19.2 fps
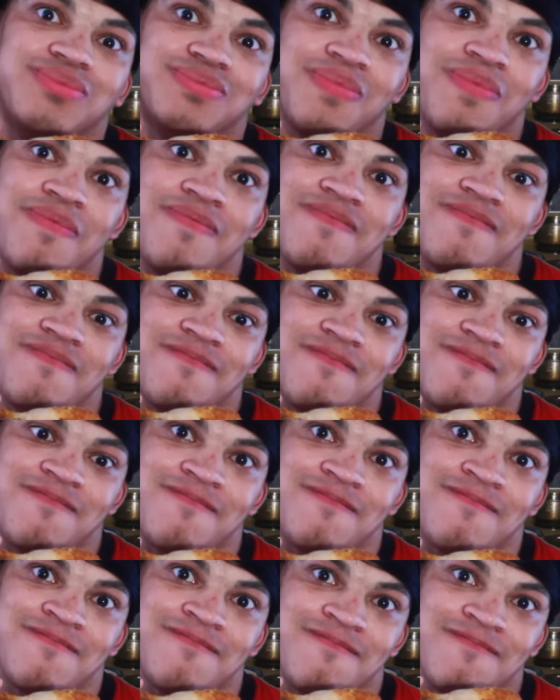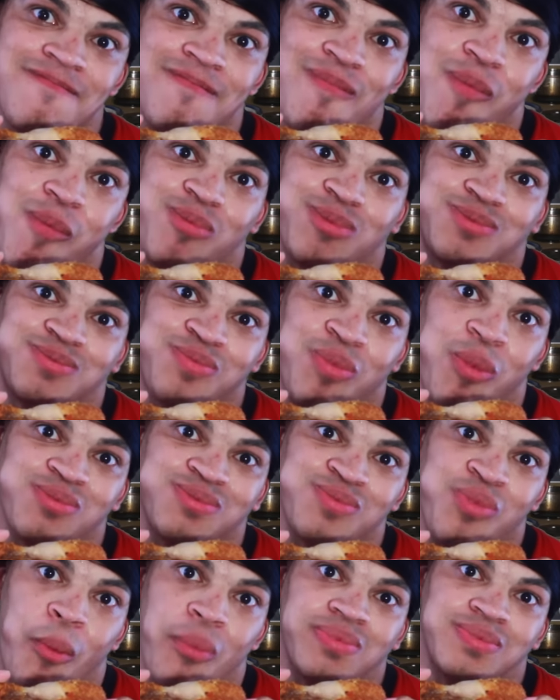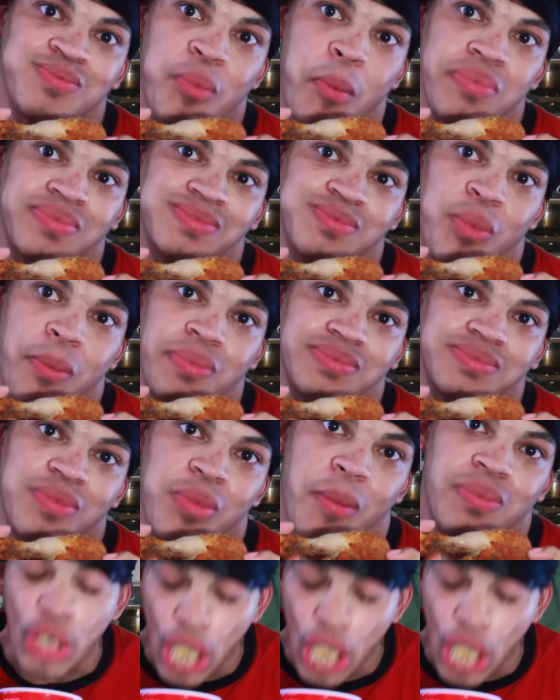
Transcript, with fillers: Mm. All right, cut. You're good.